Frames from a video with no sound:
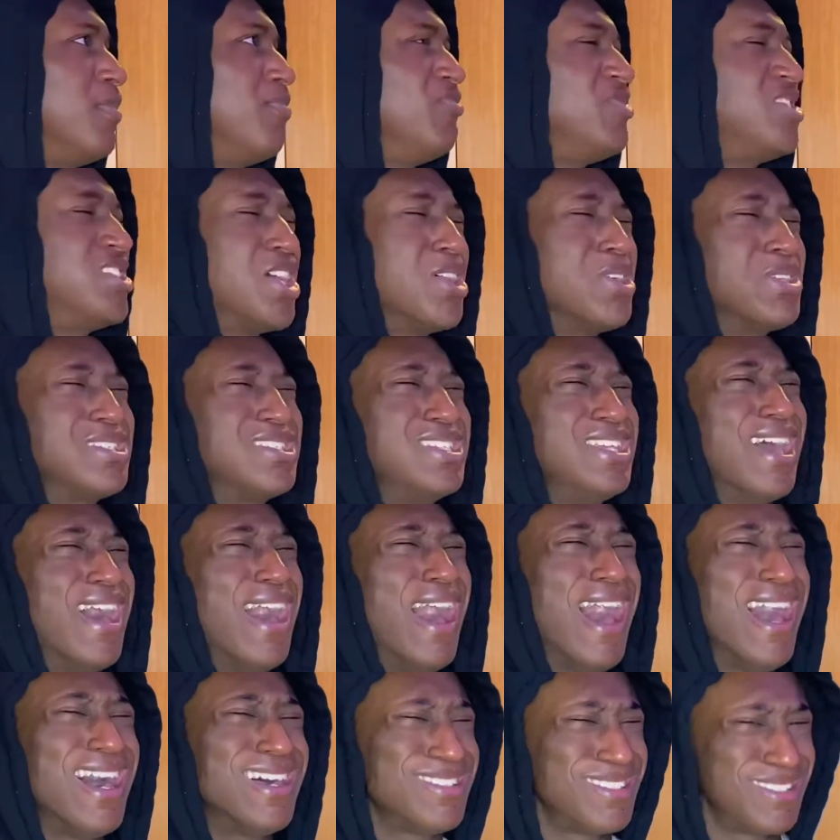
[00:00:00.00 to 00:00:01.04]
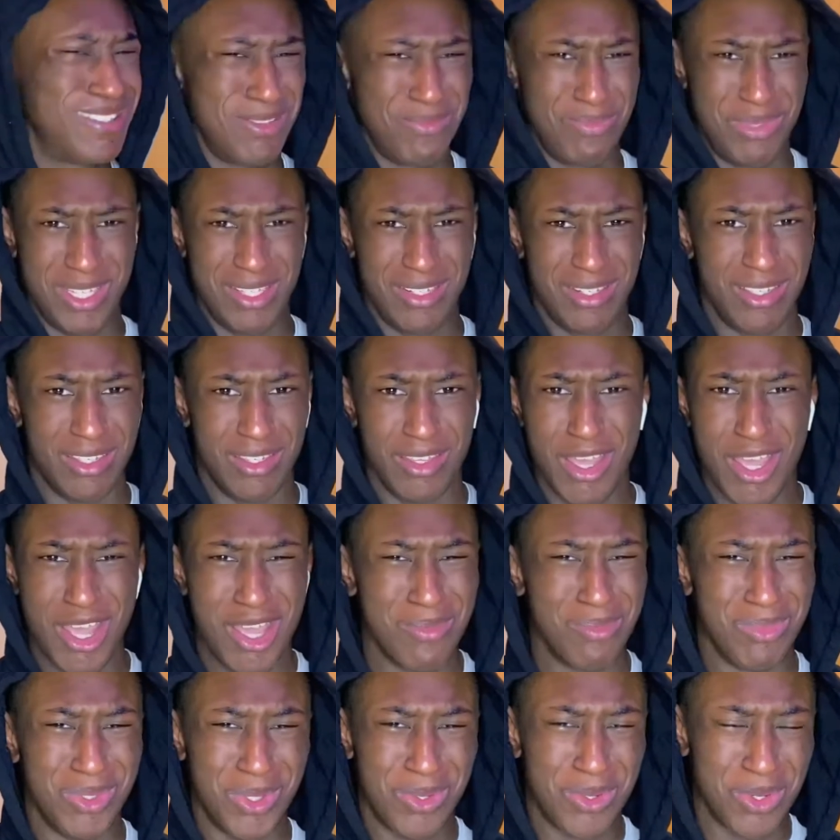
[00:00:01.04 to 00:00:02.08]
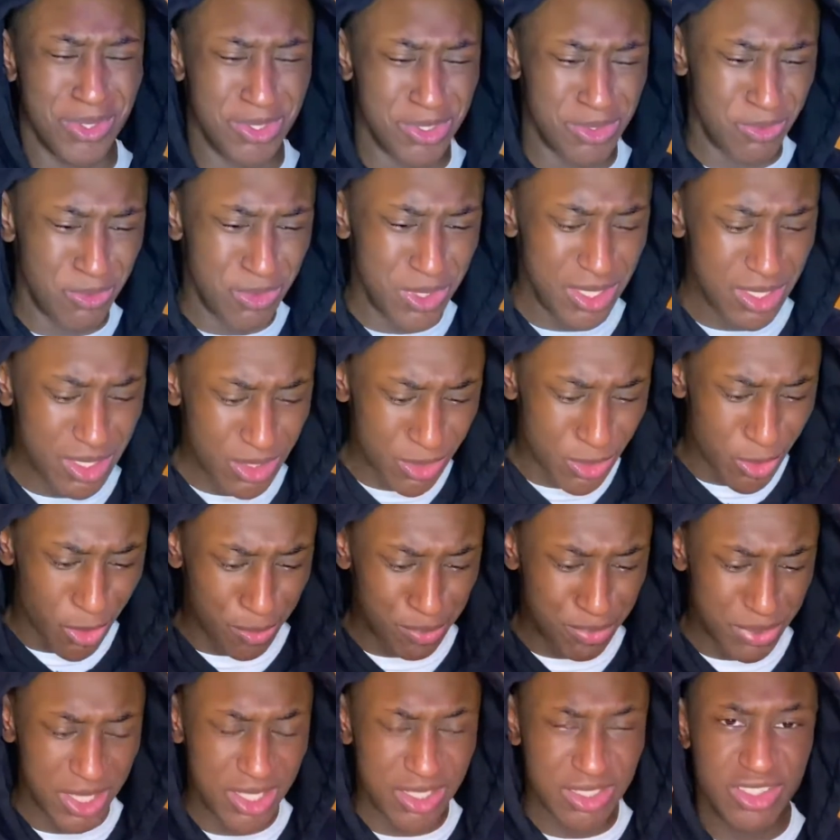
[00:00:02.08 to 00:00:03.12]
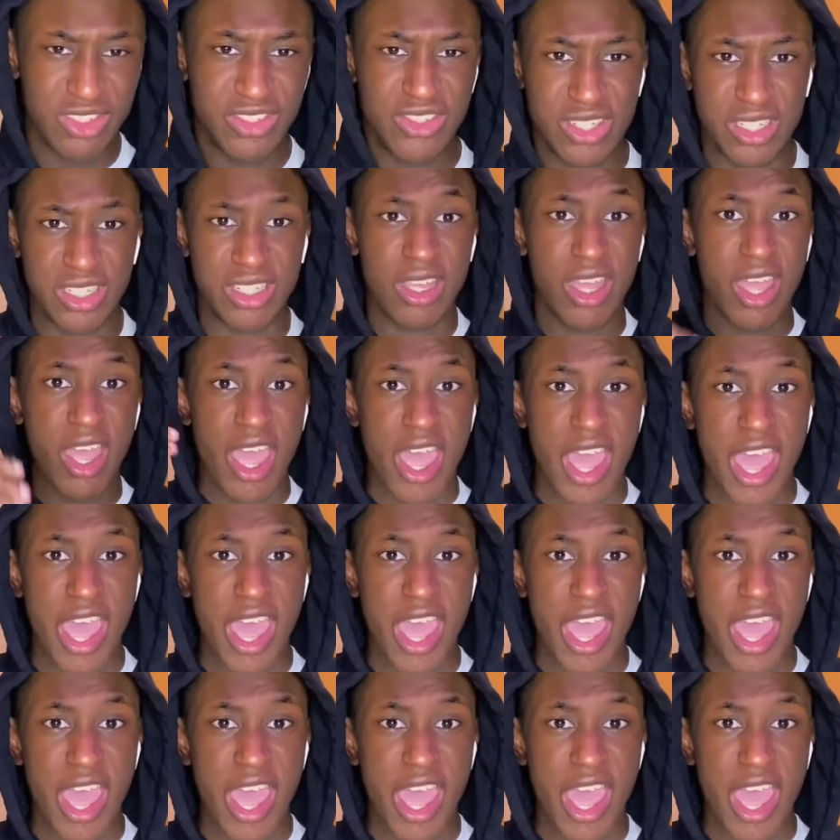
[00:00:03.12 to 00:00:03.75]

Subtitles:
Chelsea has to be in here. Because we got PSG